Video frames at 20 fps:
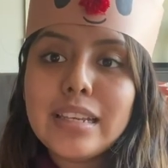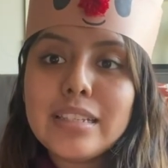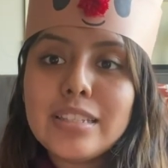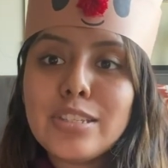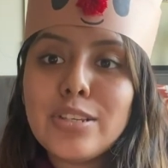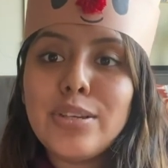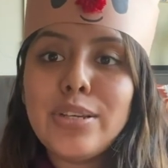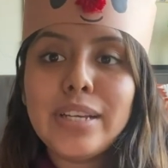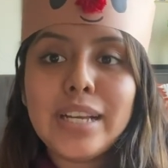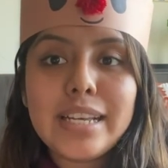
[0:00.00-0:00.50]

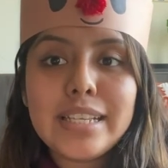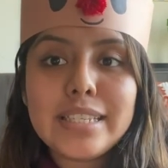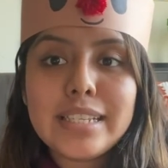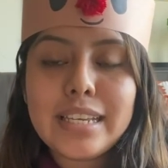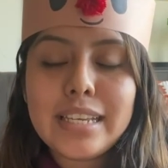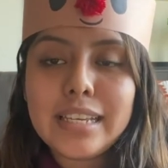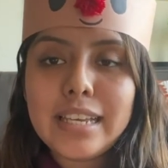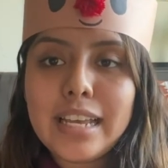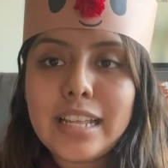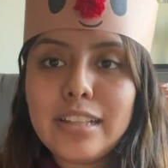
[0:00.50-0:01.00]
so you guys
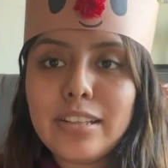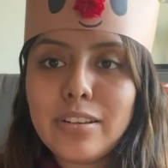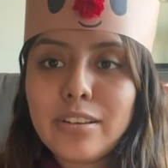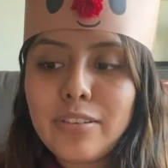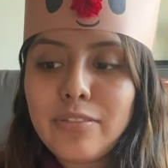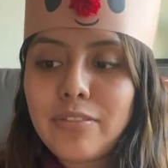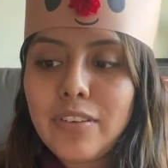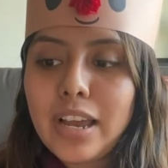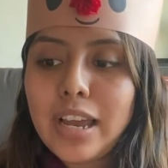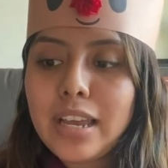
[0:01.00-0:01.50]
can get
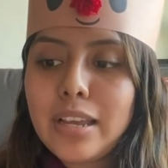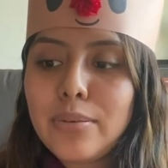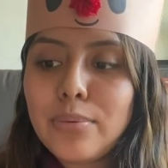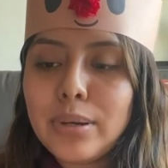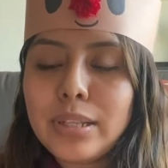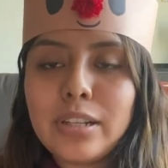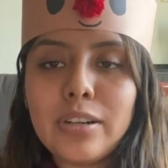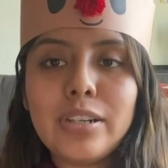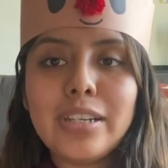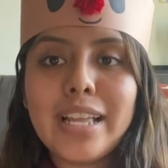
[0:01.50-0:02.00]
notified
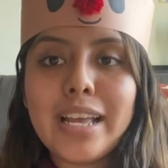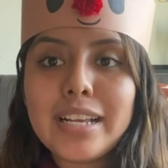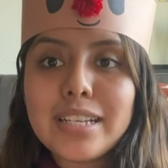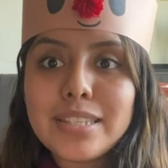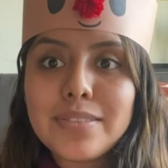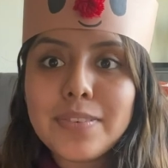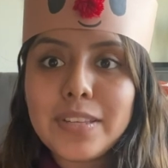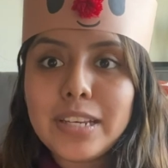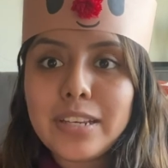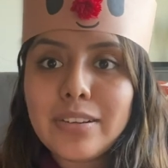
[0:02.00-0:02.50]
when our
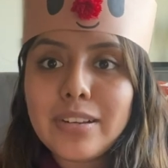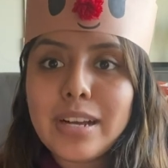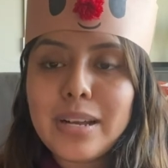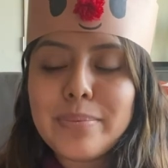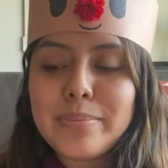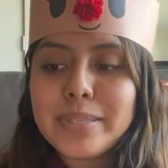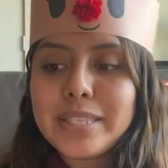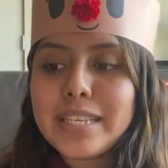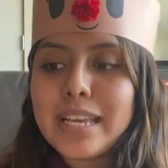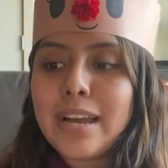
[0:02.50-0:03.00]
next video
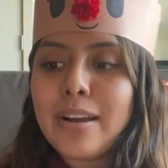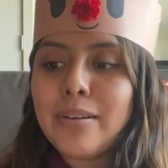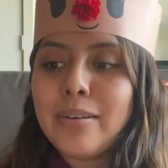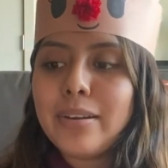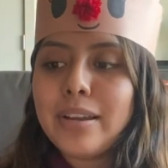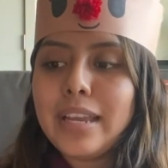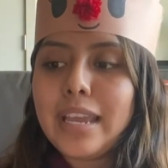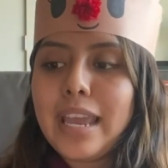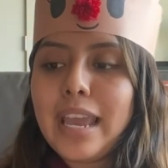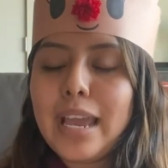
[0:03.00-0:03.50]
comes
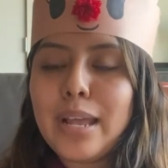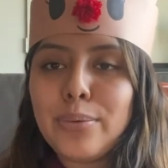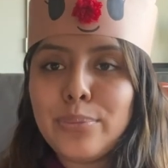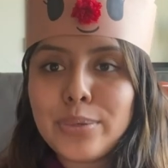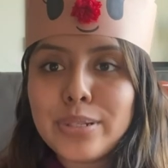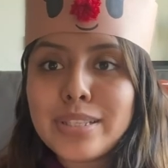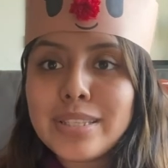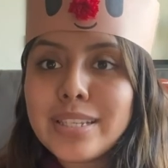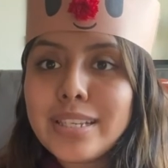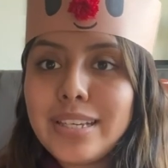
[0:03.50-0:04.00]
out and
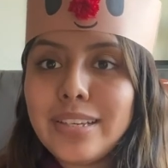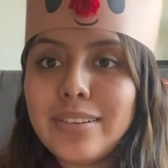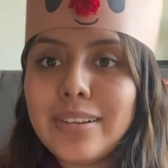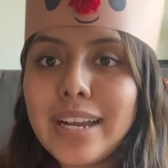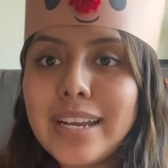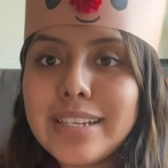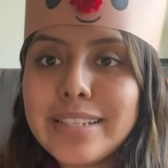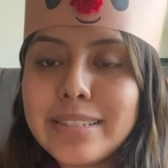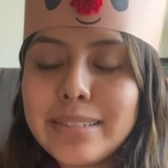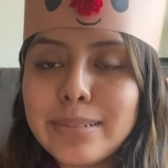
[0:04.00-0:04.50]
we'll see you
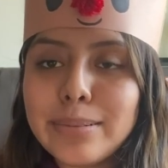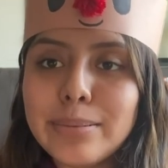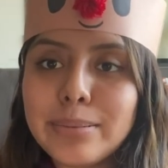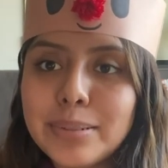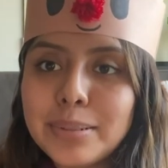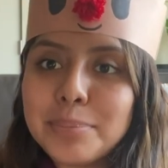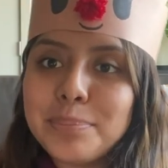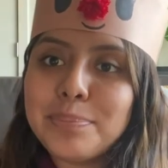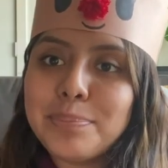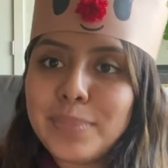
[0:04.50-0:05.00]
guys
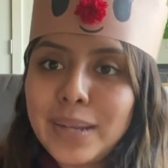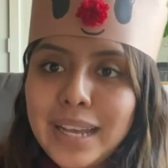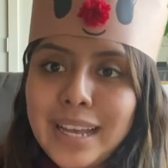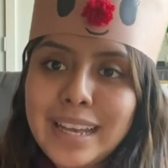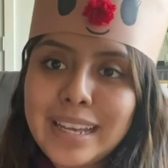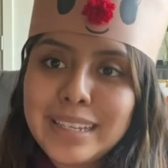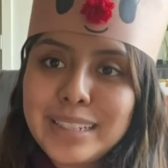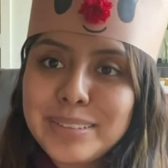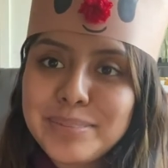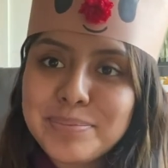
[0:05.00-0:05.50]
soon.
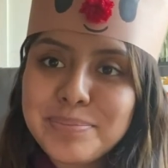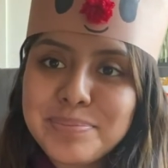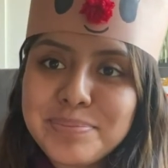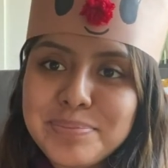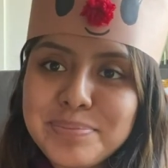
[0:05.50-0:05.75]
Bye!